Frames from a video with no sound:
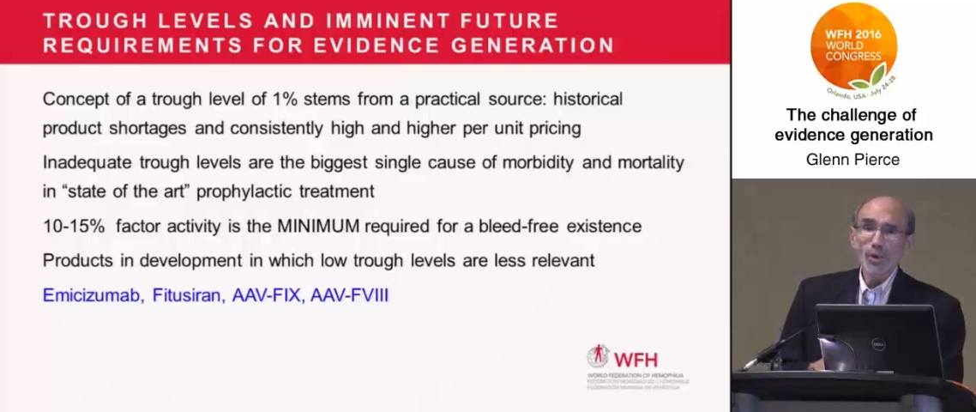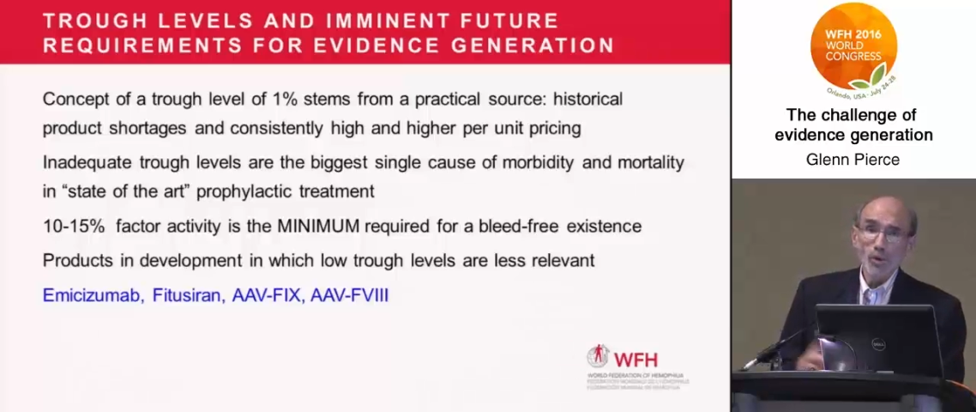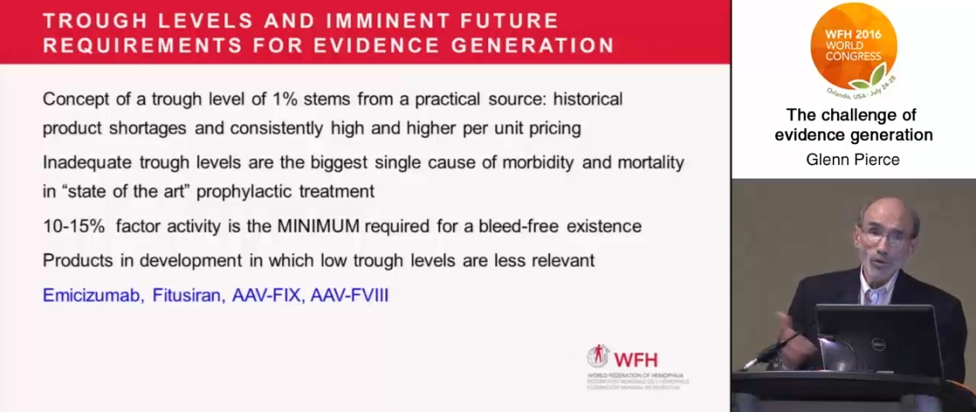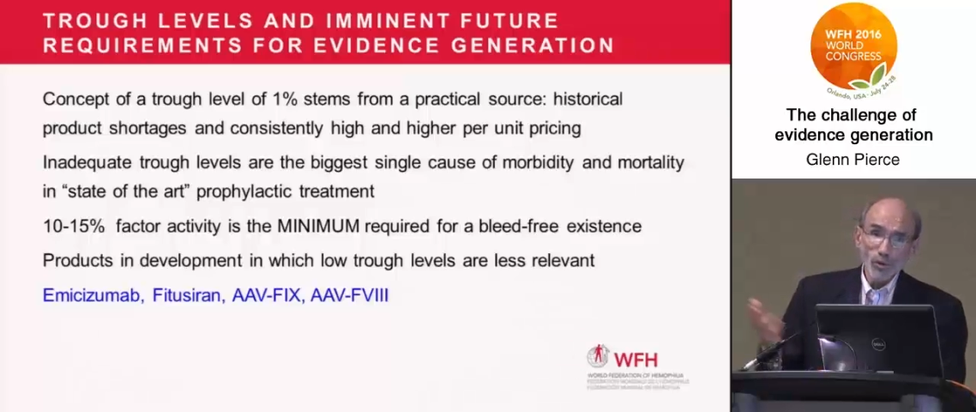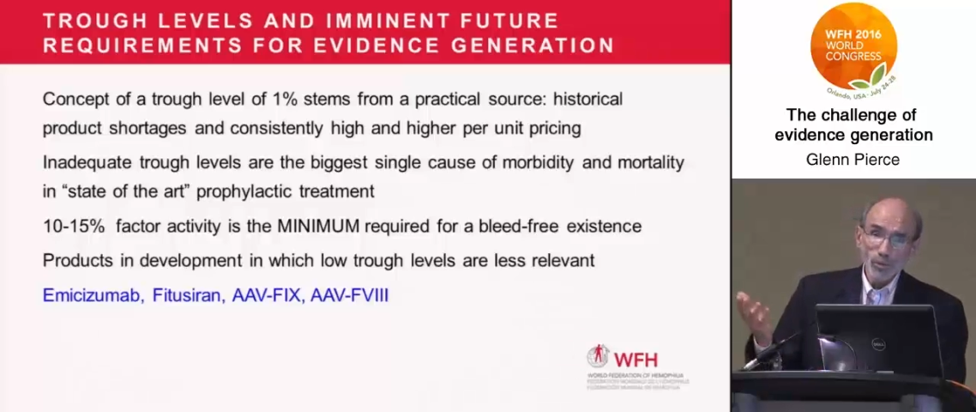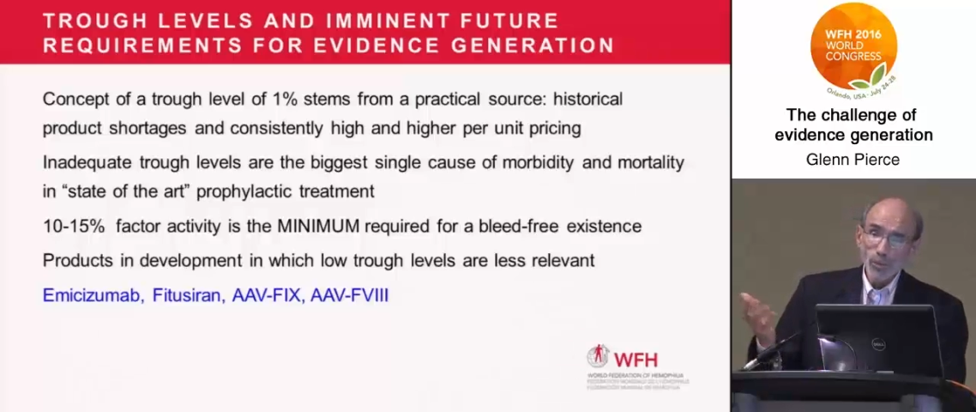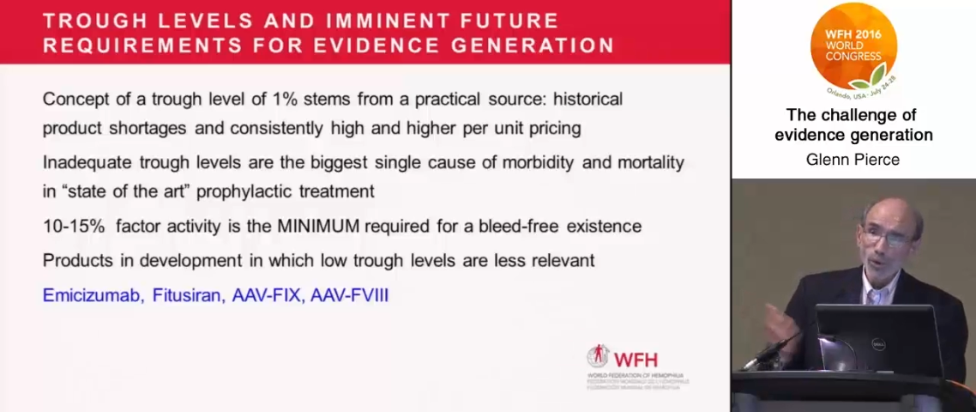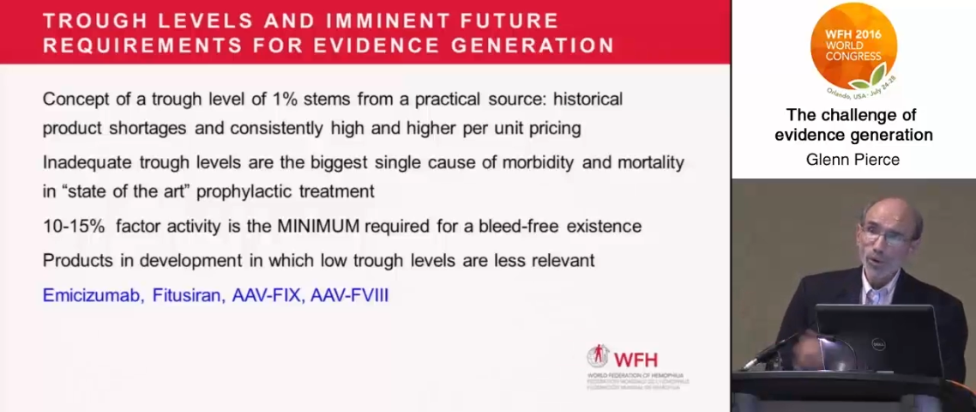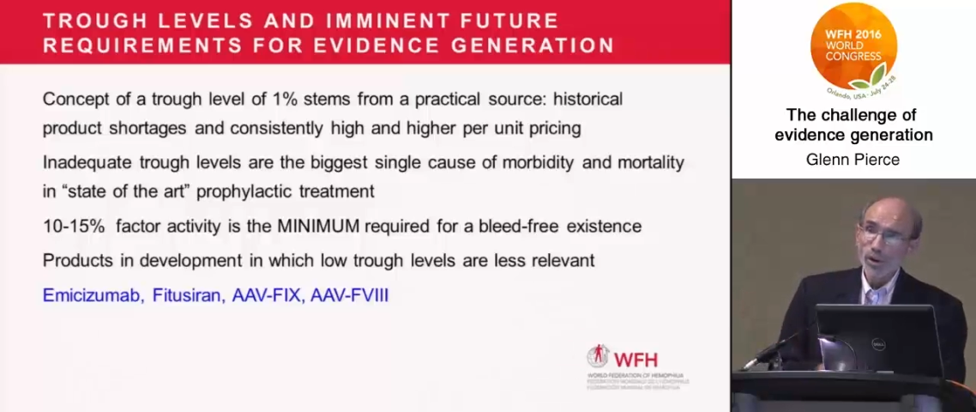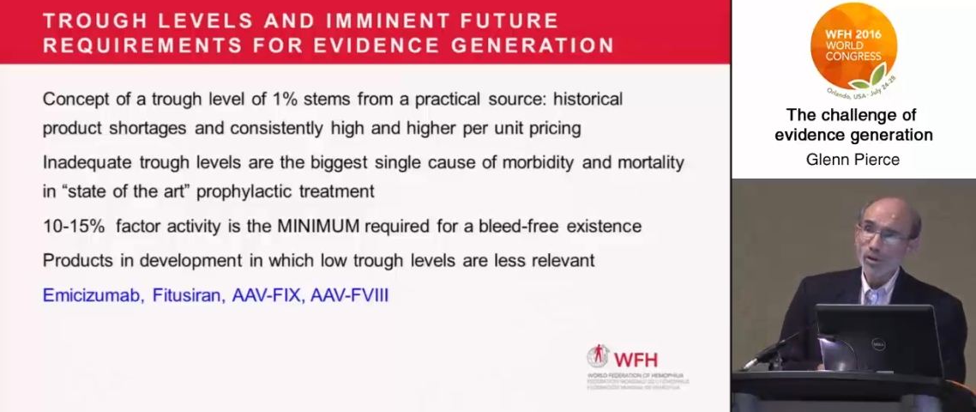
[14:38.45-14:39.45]
but over a
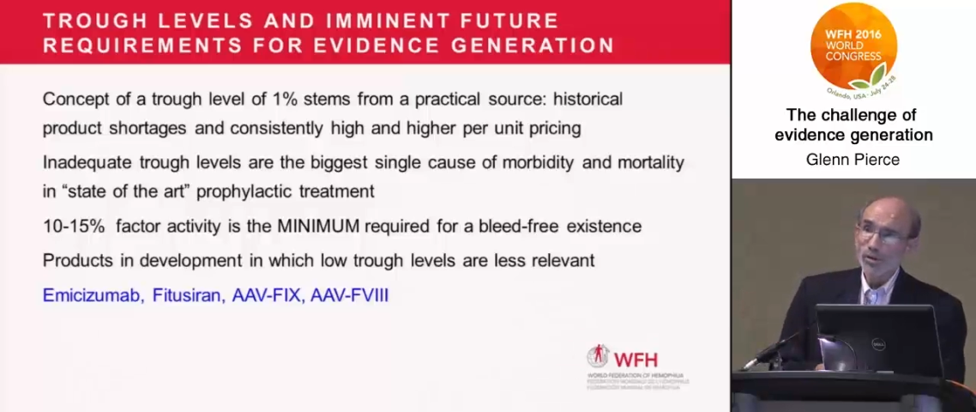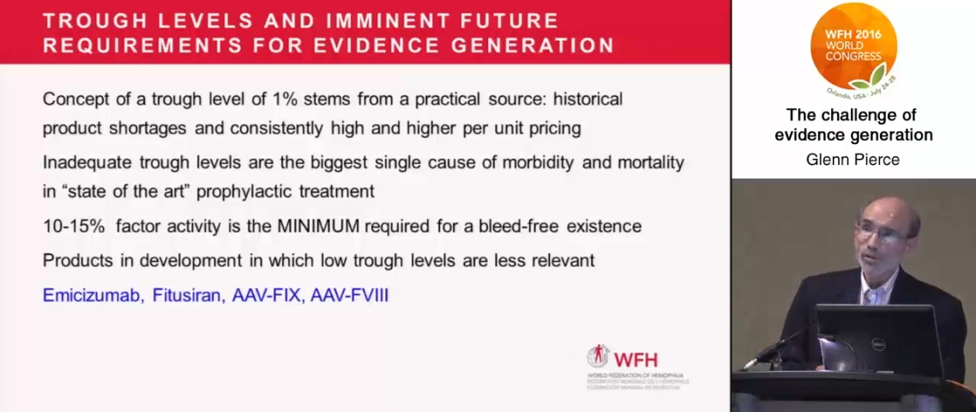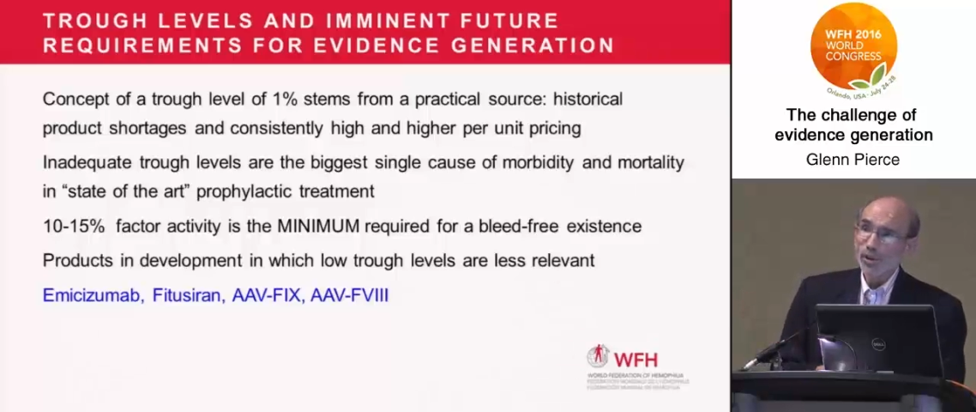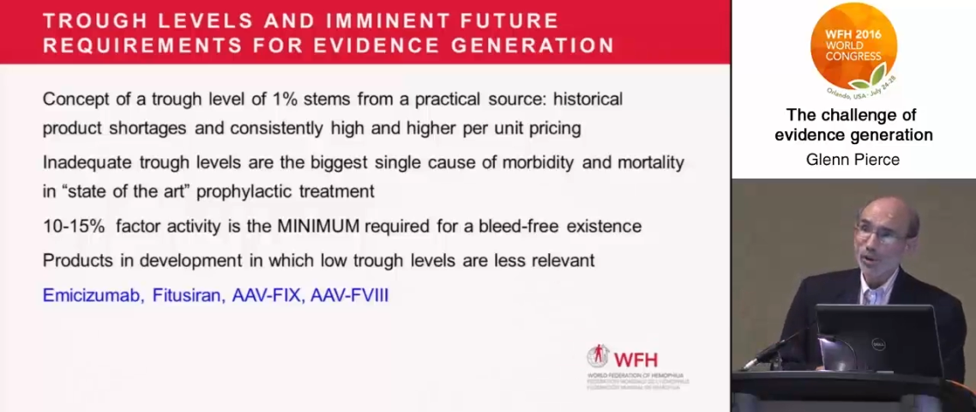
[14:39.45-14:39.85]
period of